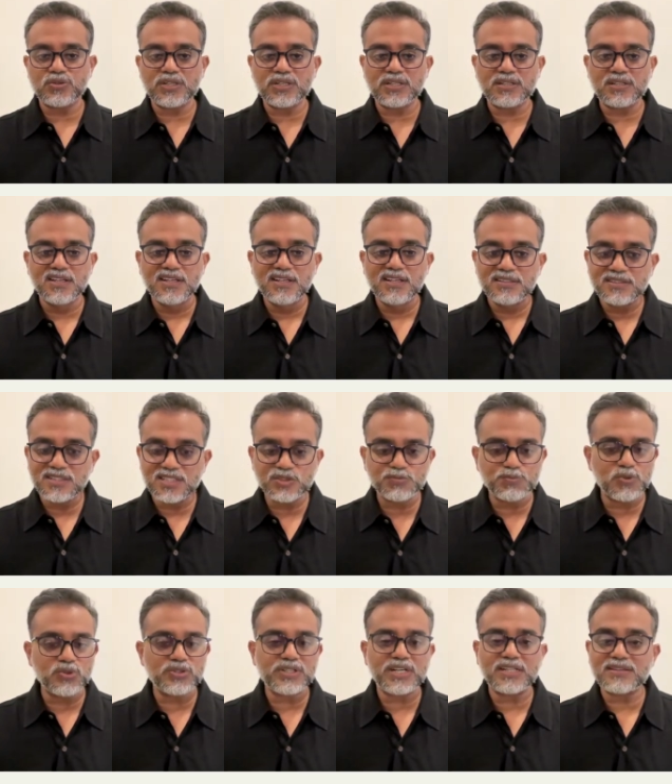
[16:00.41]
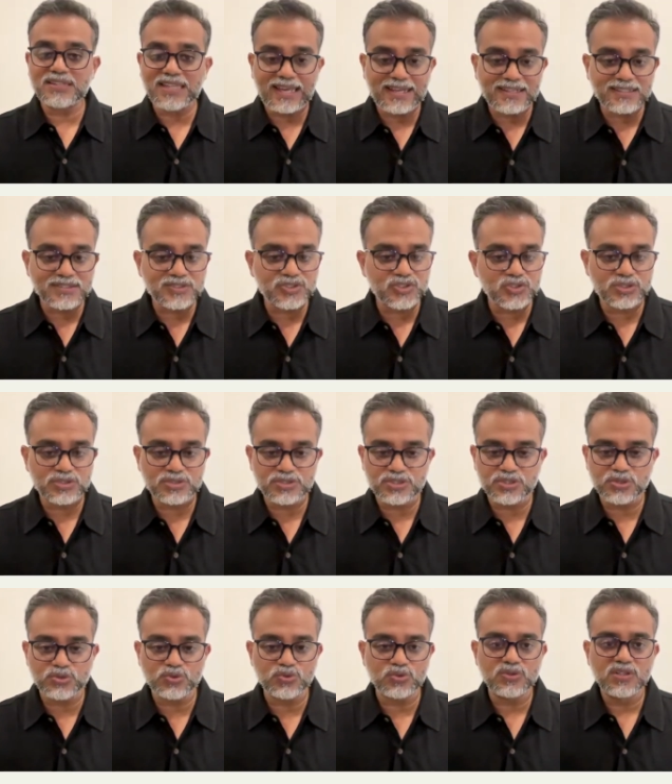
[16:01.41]
And this book, and thanks
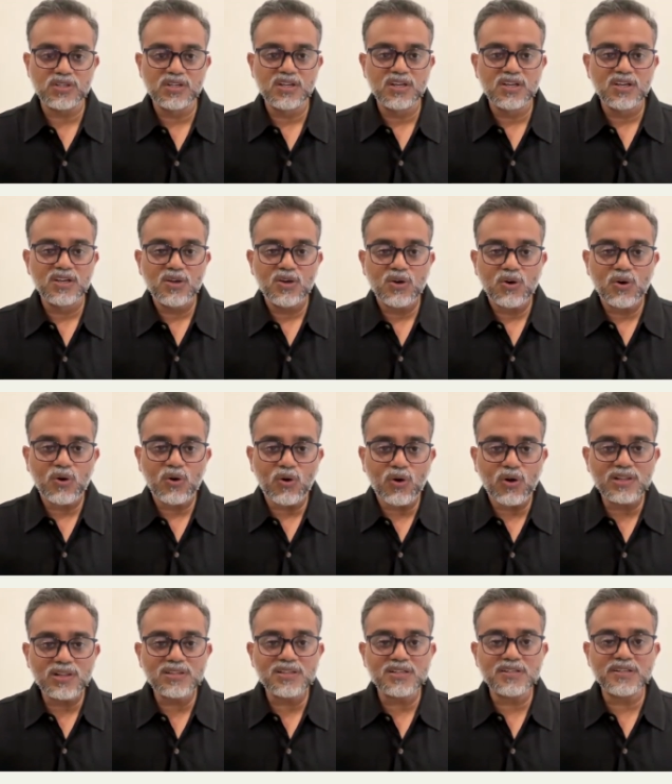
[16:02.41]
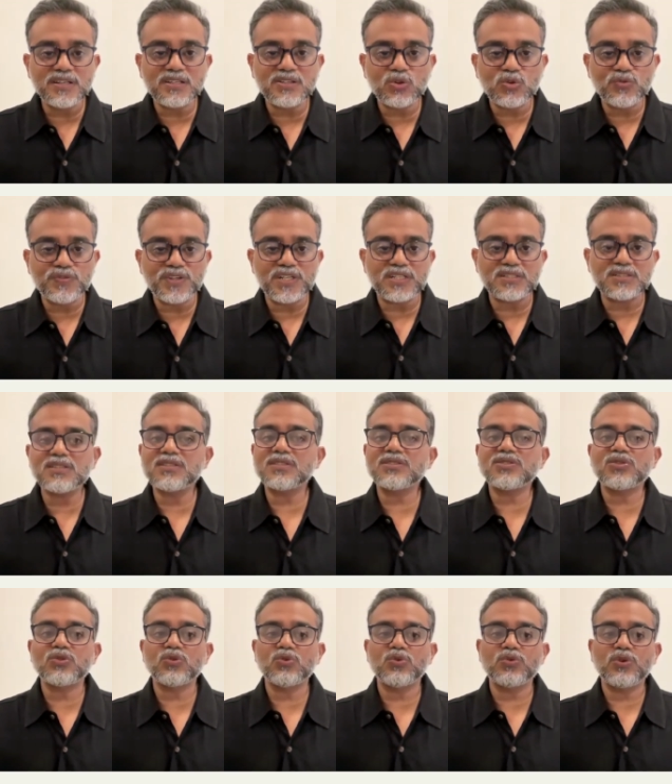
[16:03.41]
to all the innovators
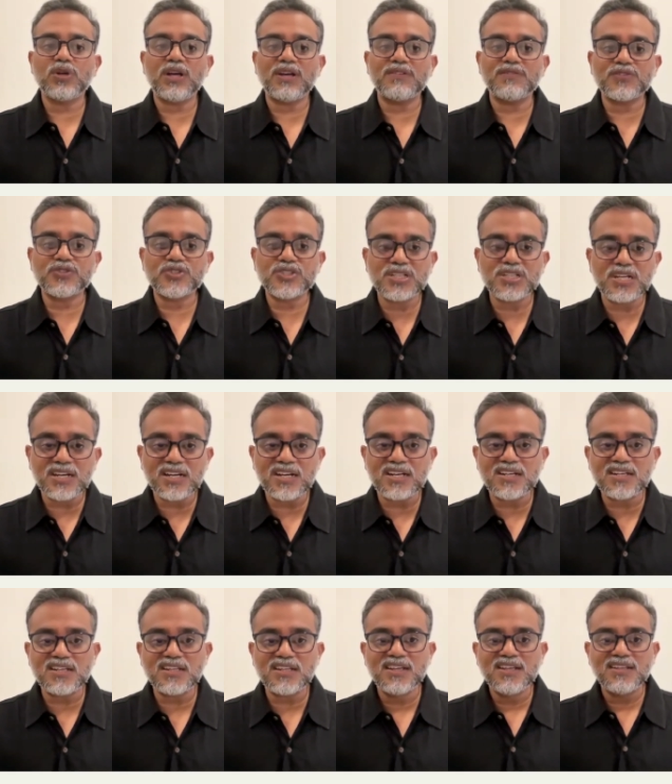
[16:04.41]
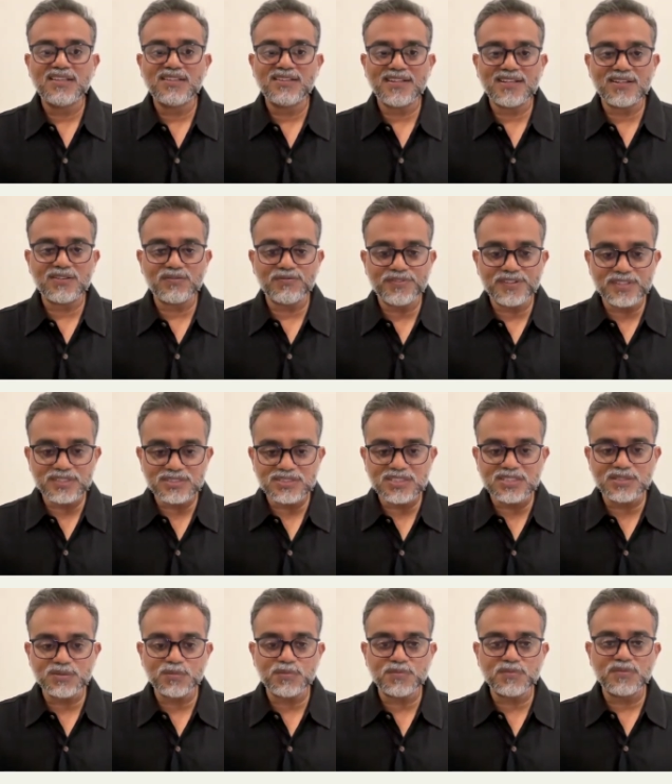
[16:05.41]
who have shared their
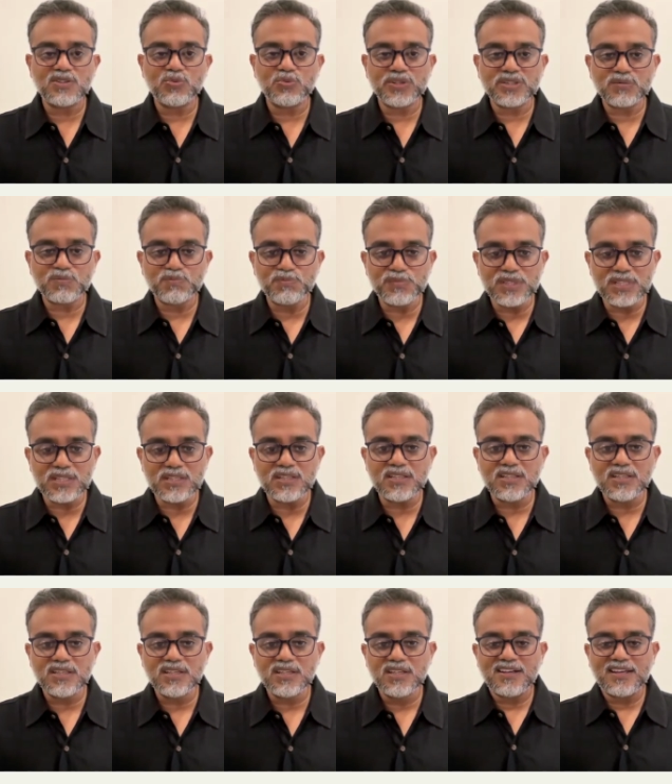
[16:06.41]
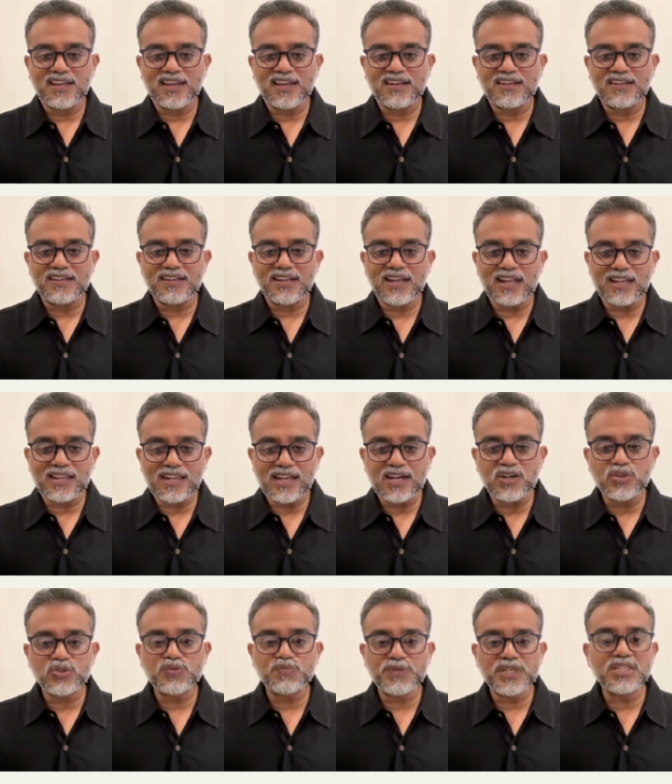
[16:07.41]
wisdom with me and
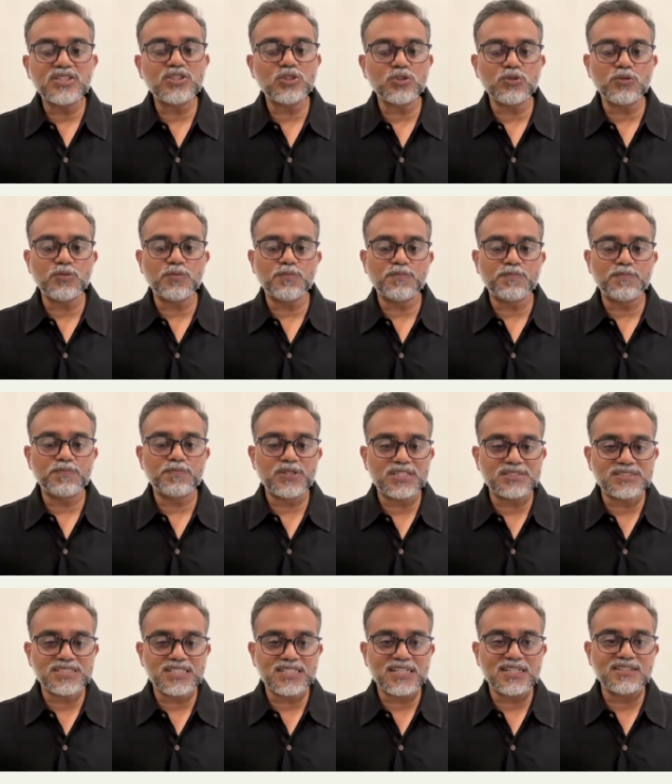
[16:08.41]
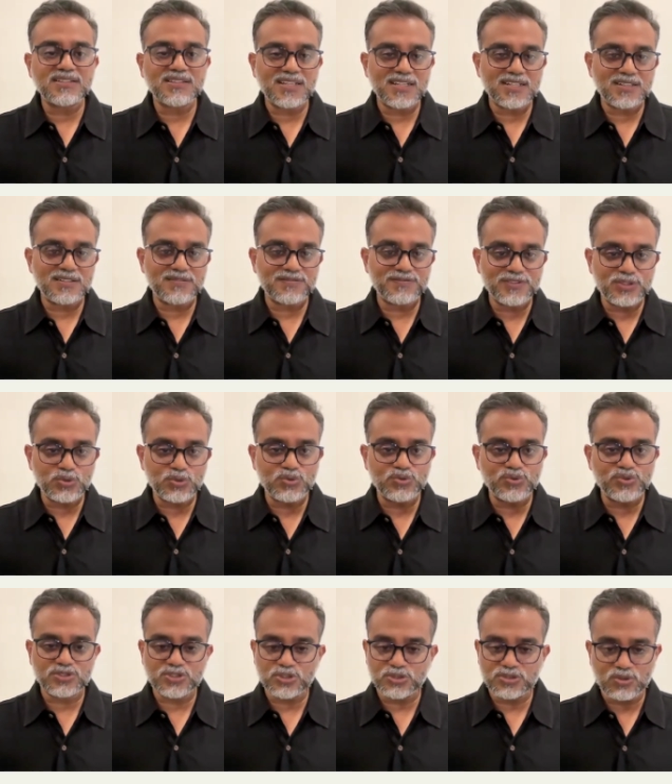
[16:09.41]
allowed me to present their
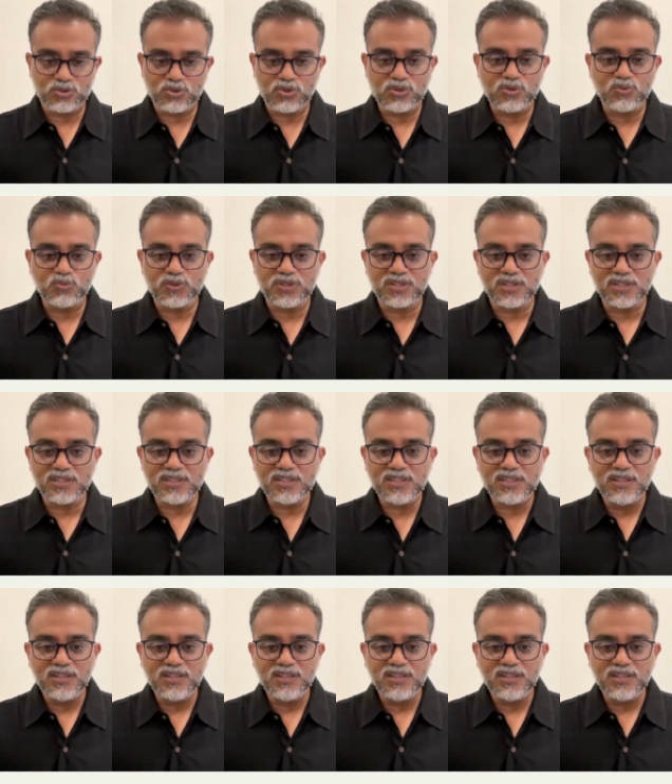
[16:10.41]
views to the whole world.